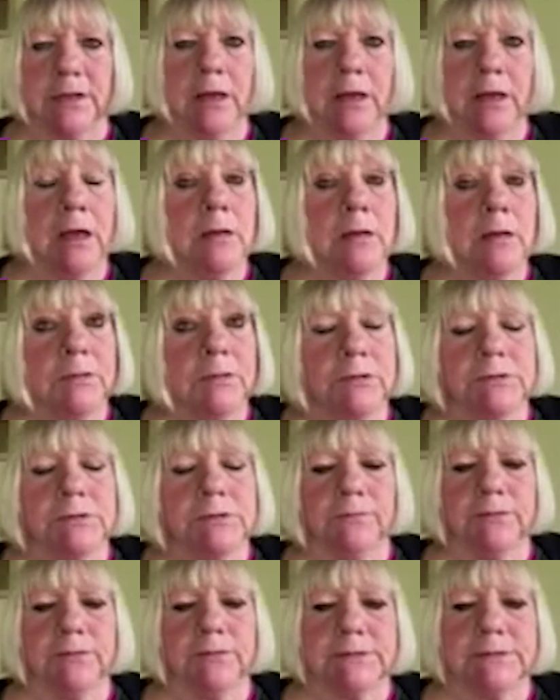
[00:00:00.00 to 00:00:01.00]
because of
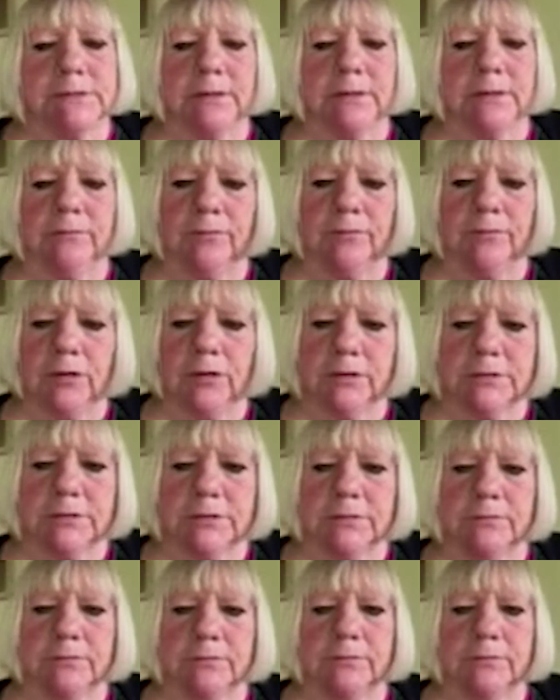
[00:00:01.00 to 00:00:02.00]
its
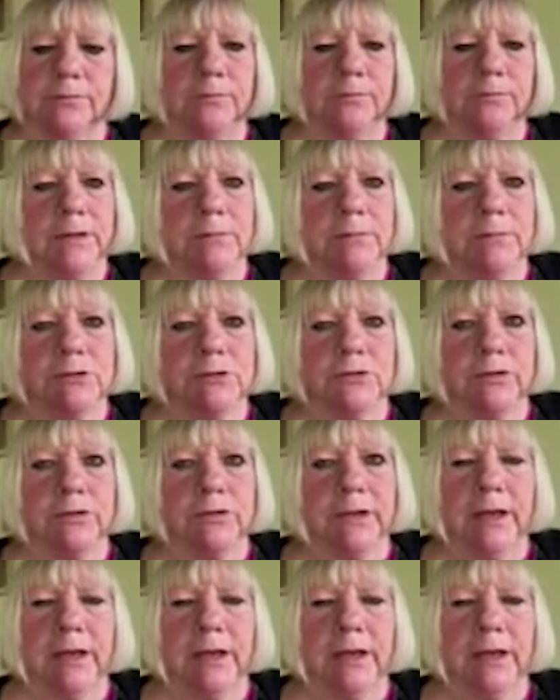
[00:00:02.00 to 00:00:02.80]
evocative imagery